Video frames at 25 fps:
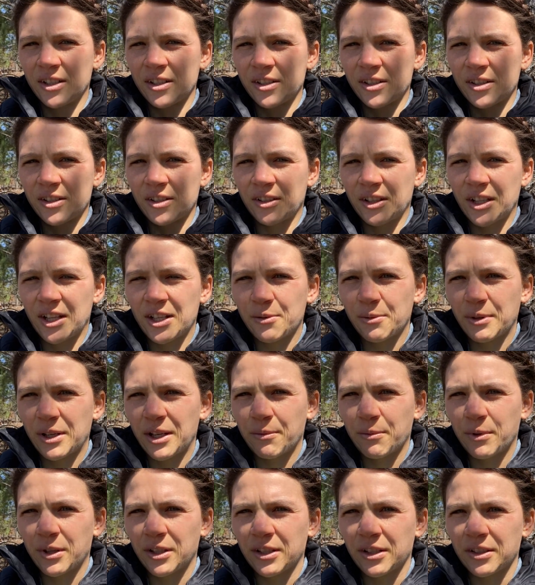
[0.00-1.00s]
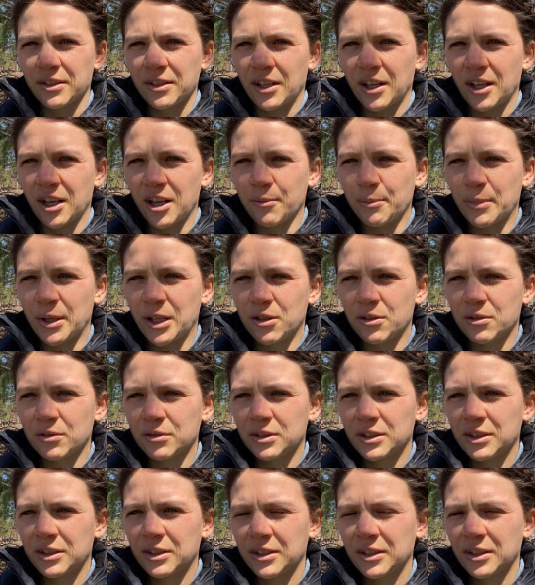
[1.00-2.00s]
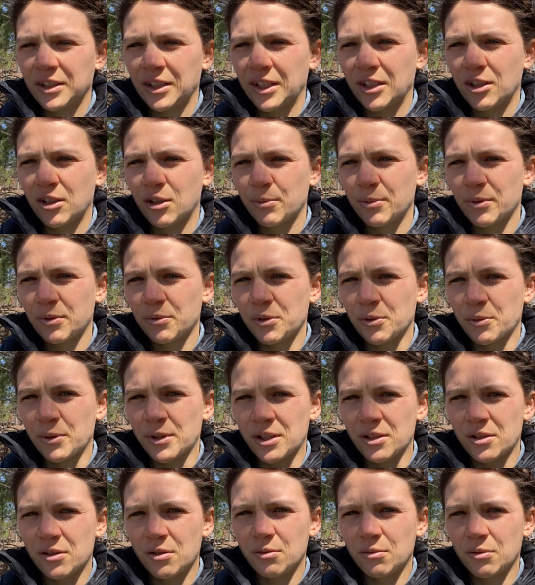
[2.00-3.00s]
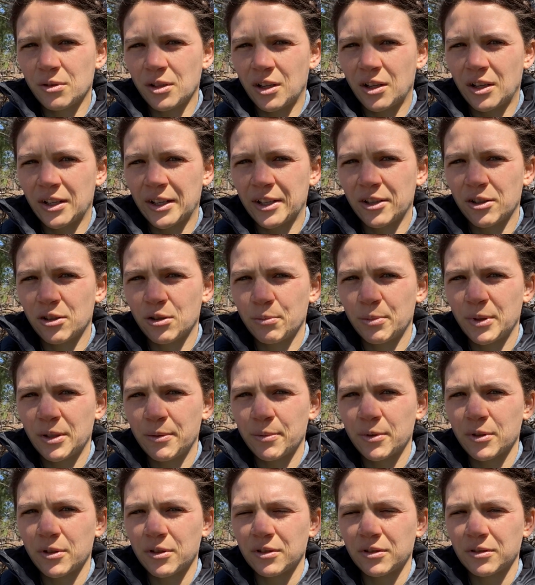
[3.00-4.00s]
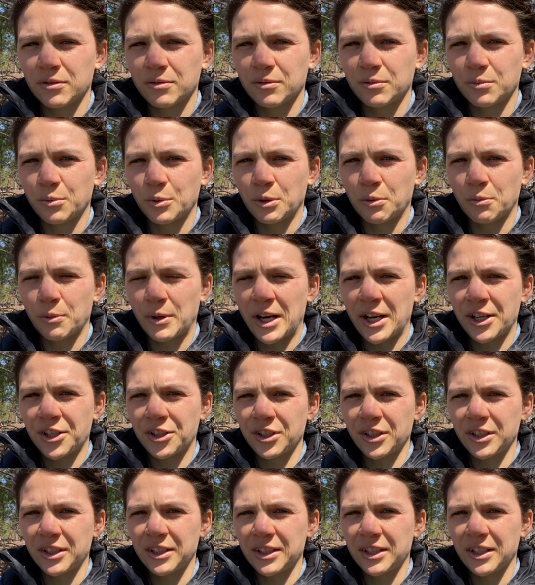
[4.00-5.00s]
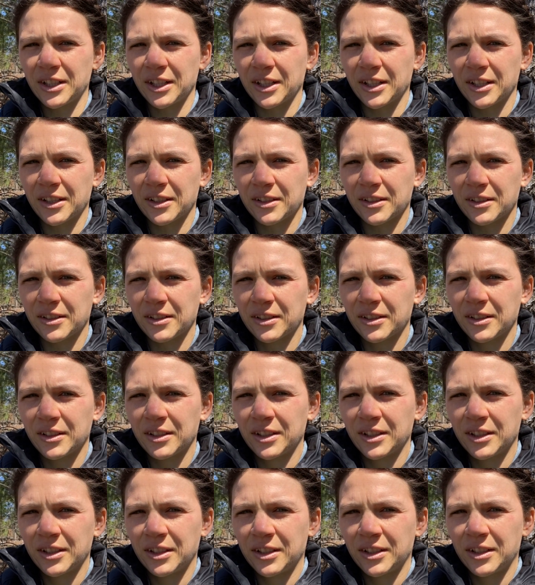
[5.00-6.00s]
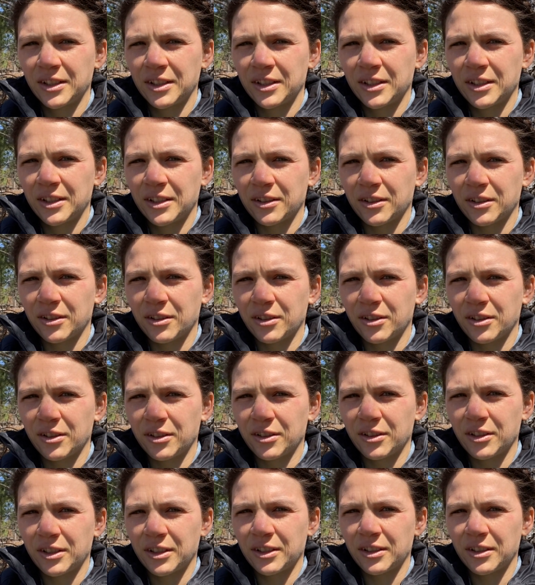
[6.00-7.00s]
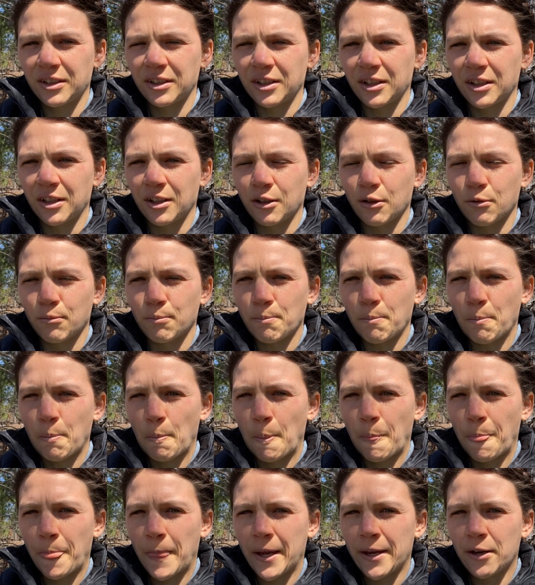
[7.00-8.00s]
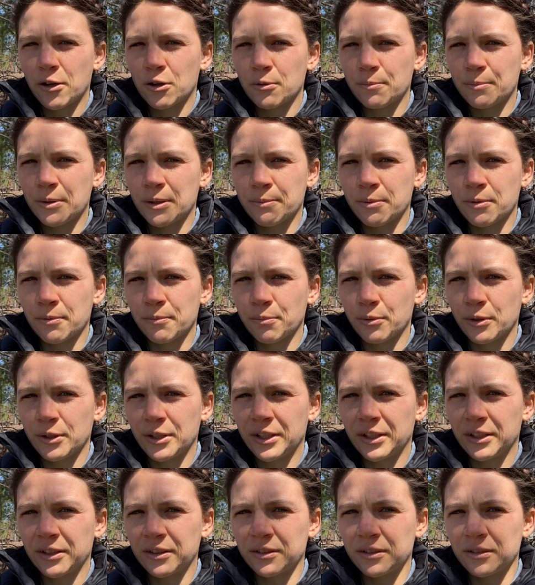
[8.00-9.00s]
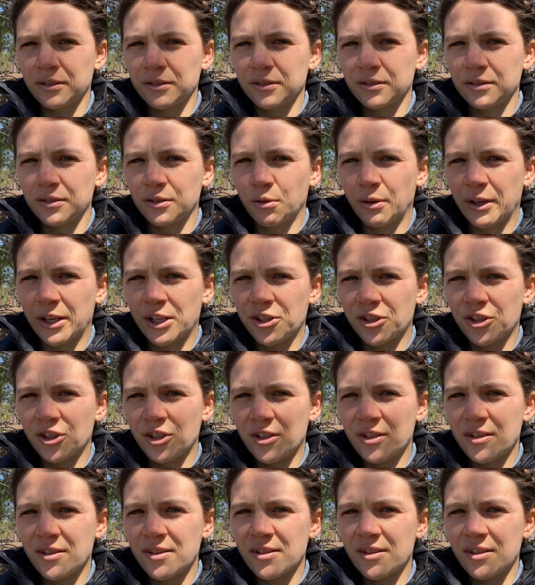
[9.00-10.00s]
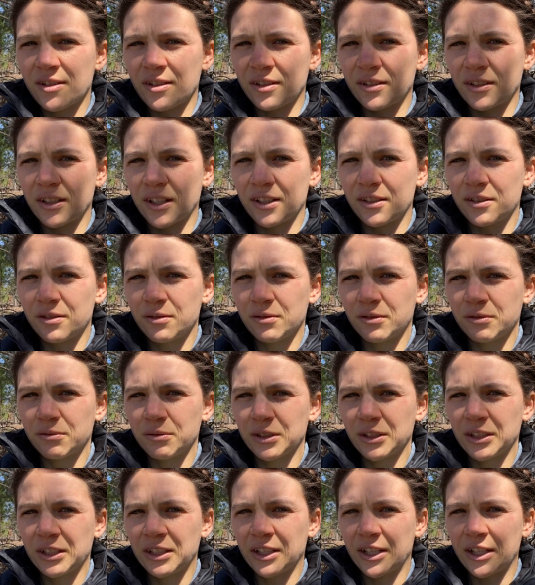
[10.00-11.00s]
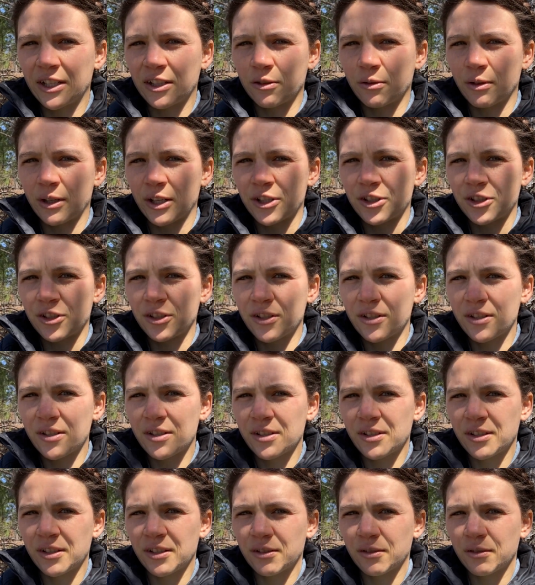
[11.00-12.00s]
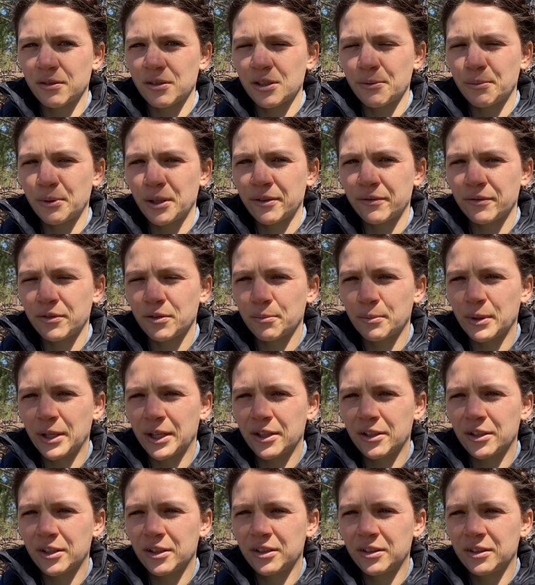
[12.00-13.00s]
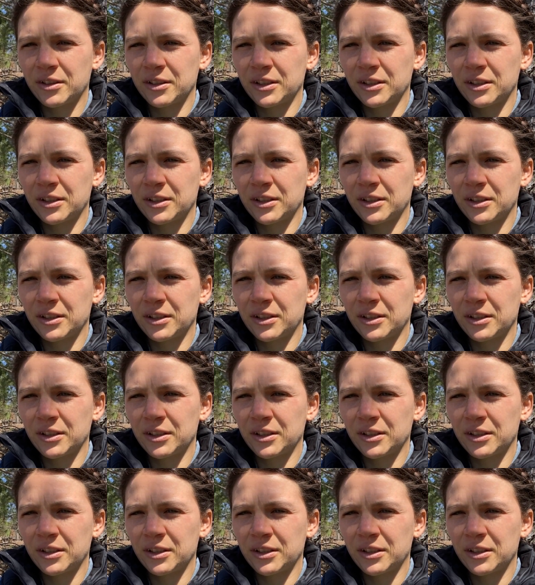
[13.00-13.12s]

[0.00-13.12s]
So that's what I wanted to talk about. I hope this wasn't too long. I hope people will watch it and learn. I hope people bring questions. I do really like questions in a respectful manner.